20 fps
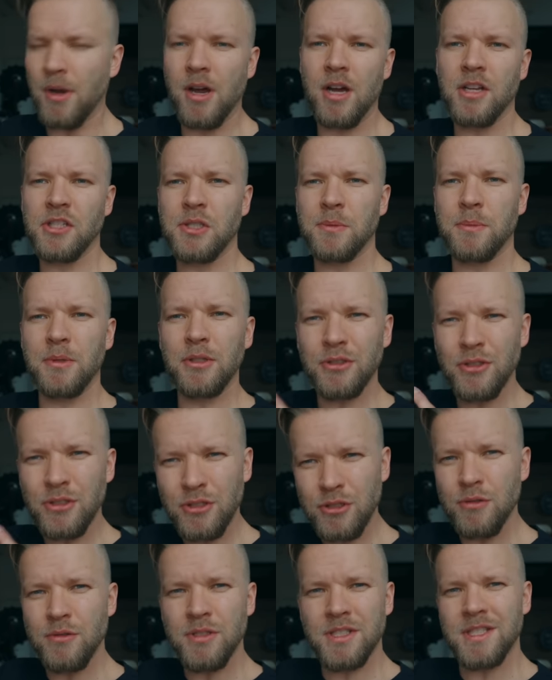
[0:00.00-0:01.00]
possible to
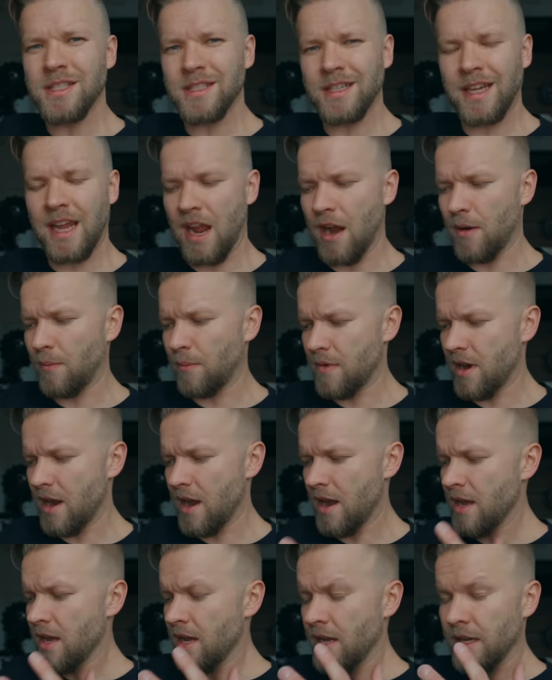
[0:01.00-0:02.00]
use this
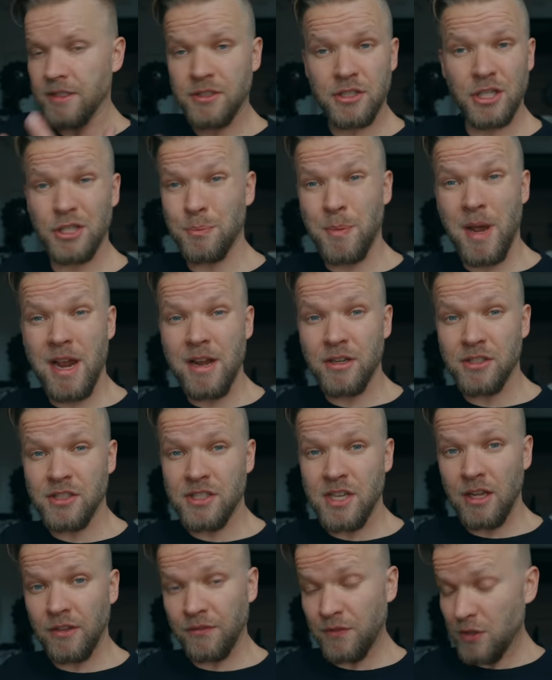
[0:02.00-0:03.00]
camera just by
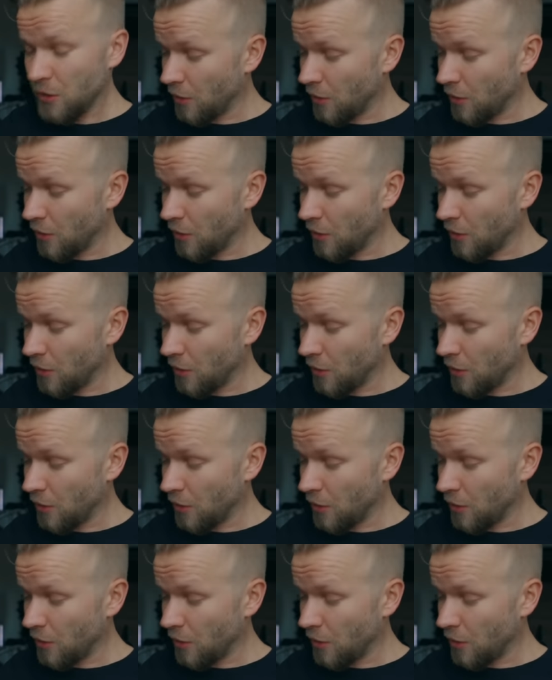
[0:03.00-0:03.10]
yourself.